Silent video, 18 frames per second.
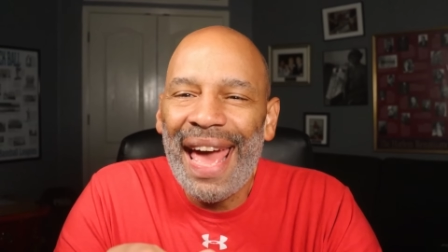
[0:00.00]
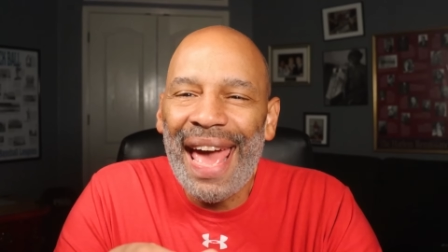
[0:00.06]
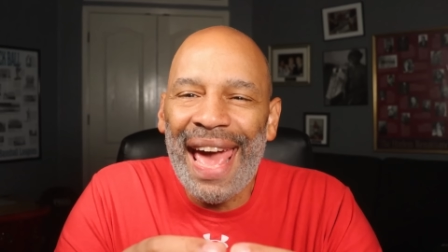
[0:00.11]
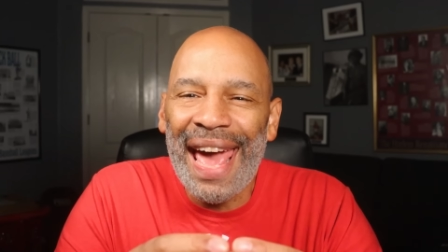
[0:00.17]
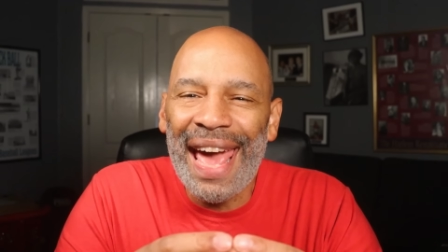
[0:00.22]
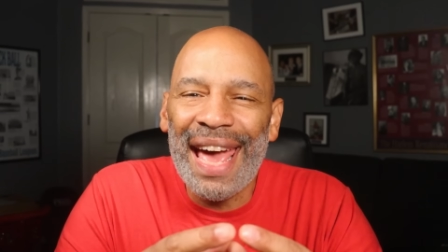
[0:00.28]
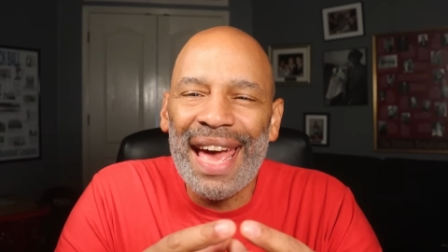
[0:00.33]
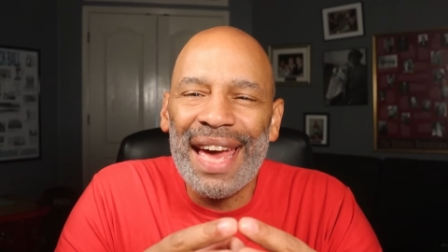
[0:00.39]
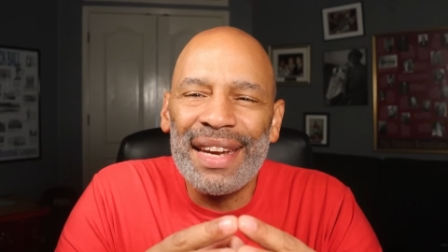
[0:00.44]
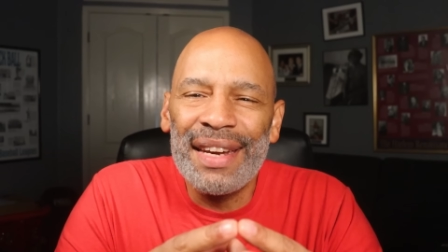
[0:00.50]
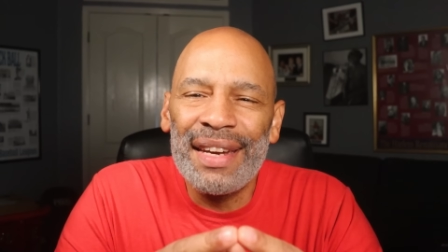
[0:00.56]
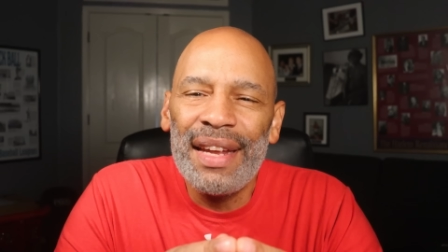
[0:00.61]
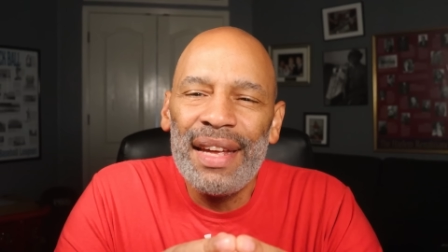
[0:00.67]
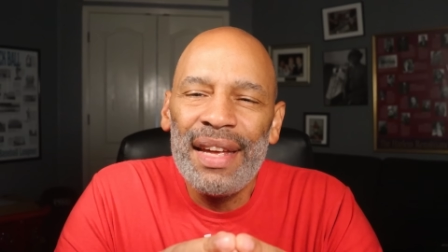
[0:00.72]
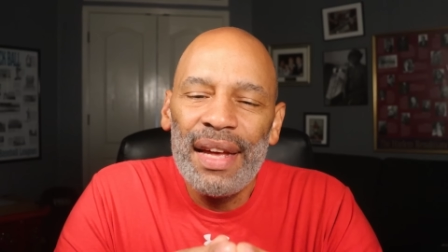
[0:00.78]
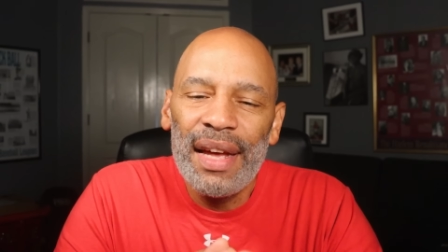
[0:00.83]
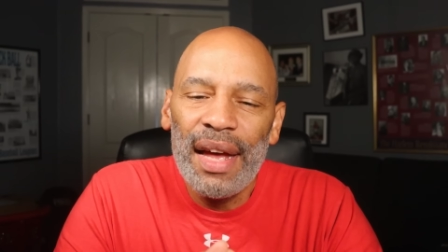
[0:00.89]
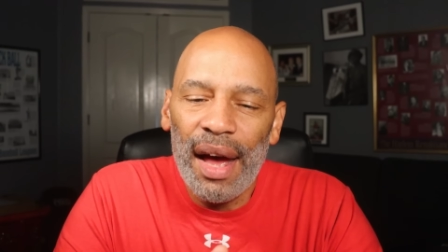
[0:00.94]

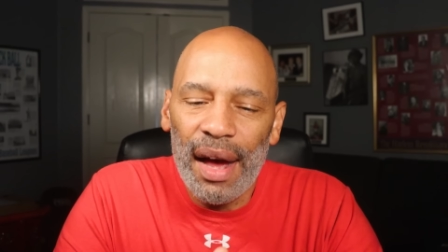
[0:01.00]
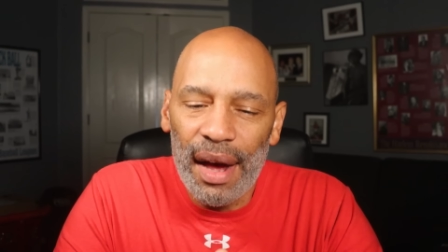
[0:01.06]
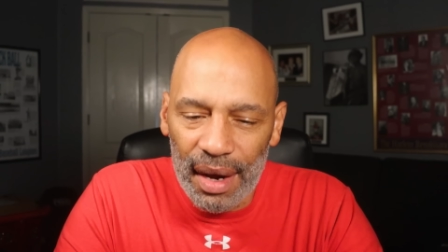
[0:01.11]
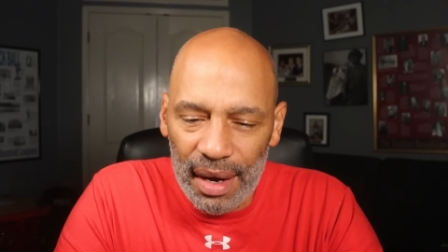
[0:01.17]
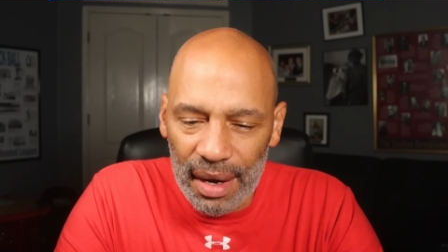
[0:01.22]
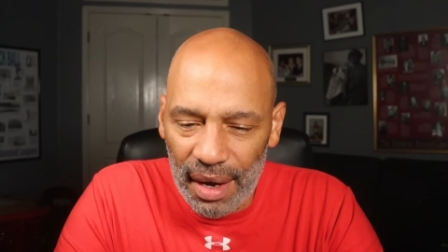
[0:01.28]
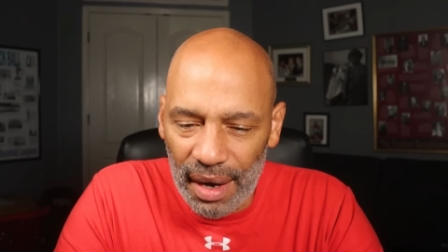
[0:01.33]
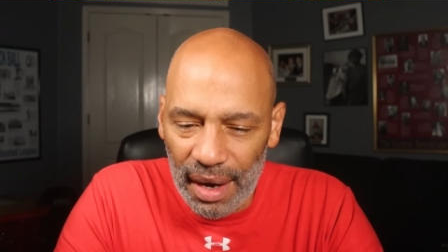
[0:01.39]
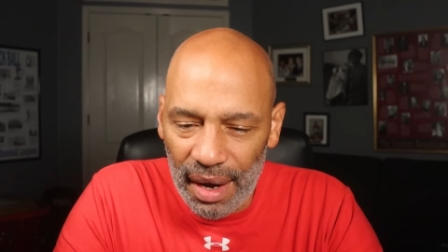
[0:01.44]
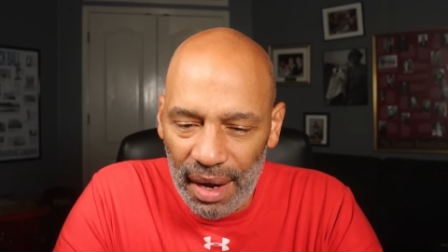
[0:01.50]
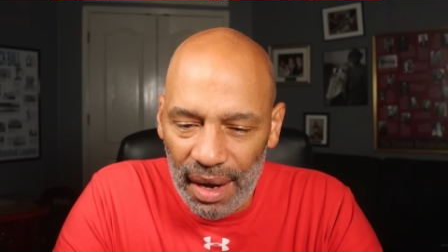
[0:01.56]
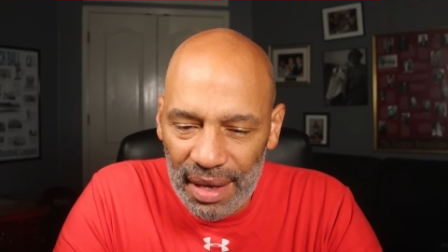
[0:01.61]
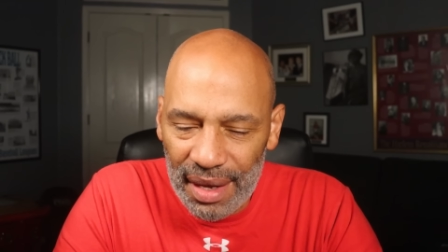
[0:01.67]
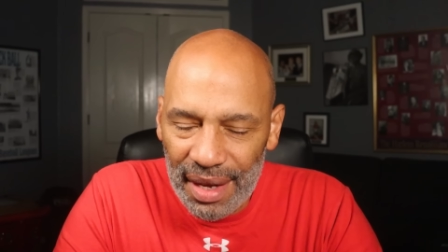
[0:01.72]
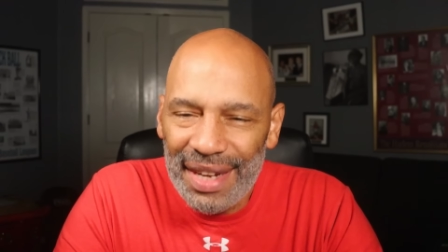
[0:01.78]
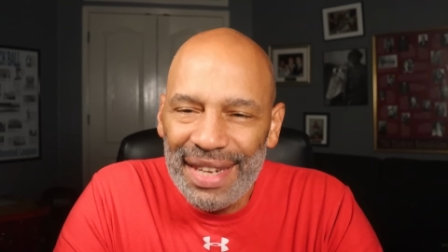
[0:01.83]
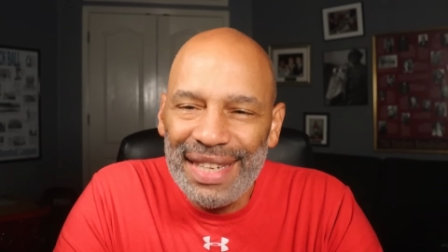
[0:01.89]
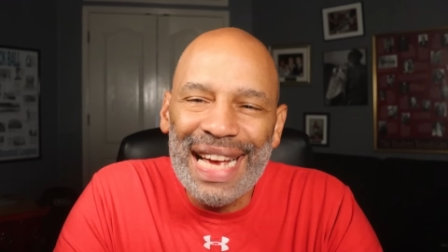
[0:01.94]
and
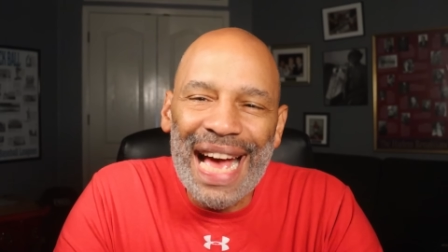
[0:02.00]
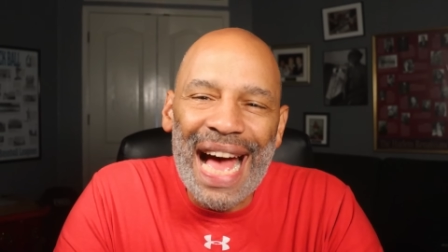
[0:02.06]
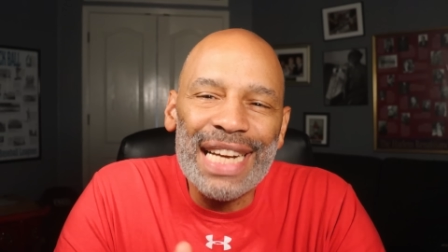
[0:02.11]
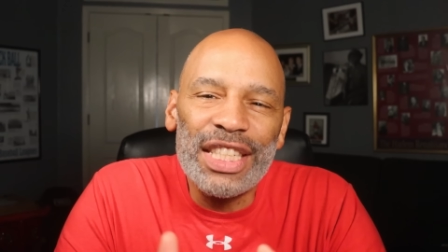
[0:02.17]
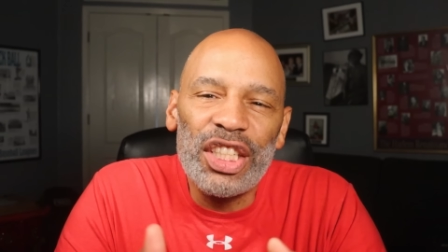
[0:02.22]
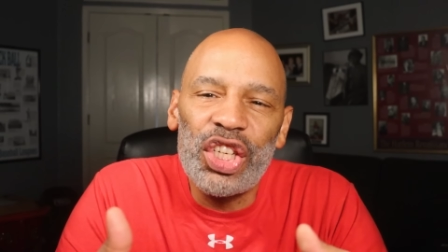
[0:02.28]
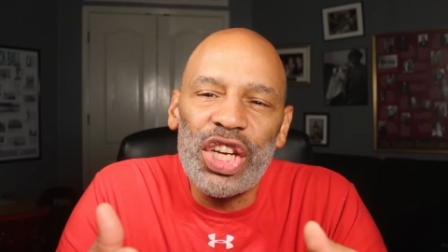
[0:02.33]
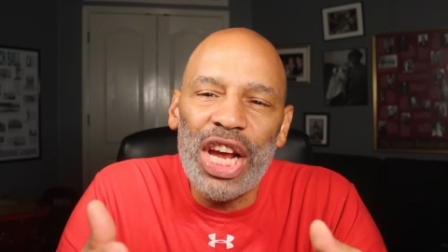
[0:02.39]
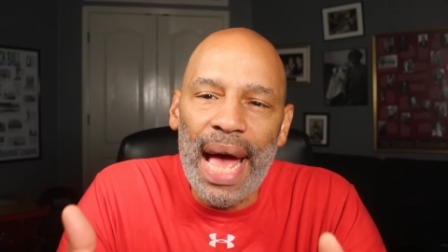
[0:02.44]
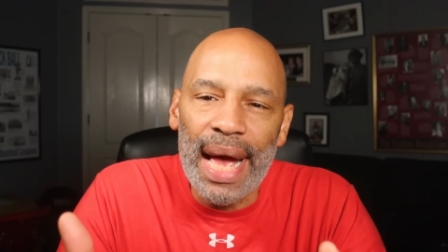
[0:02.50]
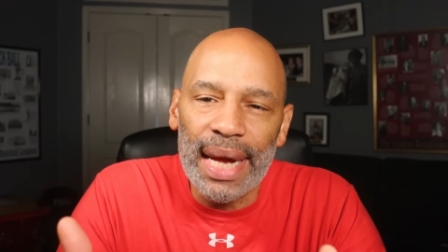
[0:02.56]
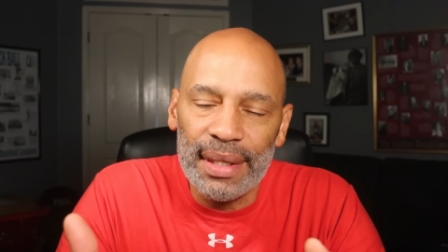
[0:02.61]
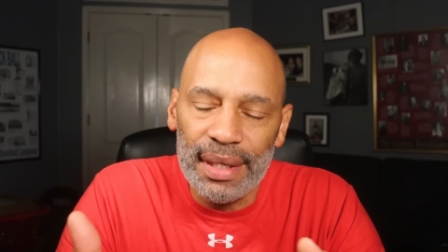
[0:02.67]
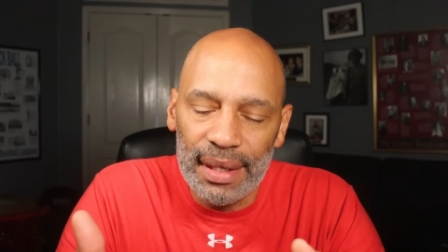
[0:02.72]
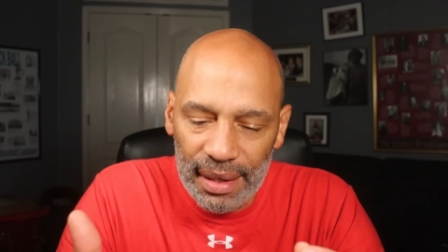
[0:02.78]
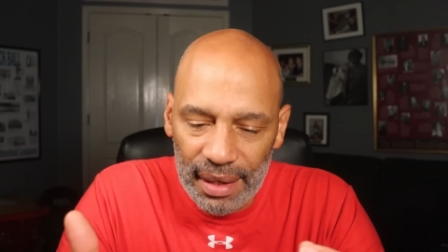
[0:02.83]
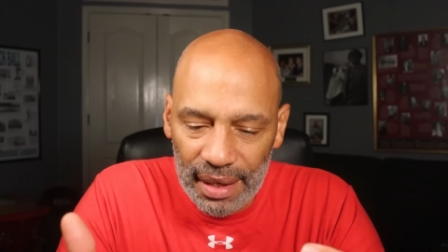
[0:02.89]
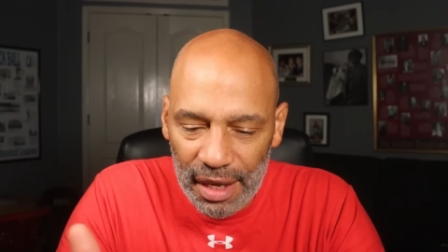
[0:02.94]
got
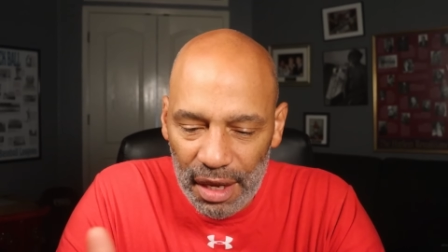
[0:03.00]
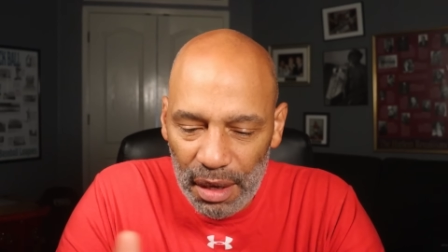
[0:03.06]
checked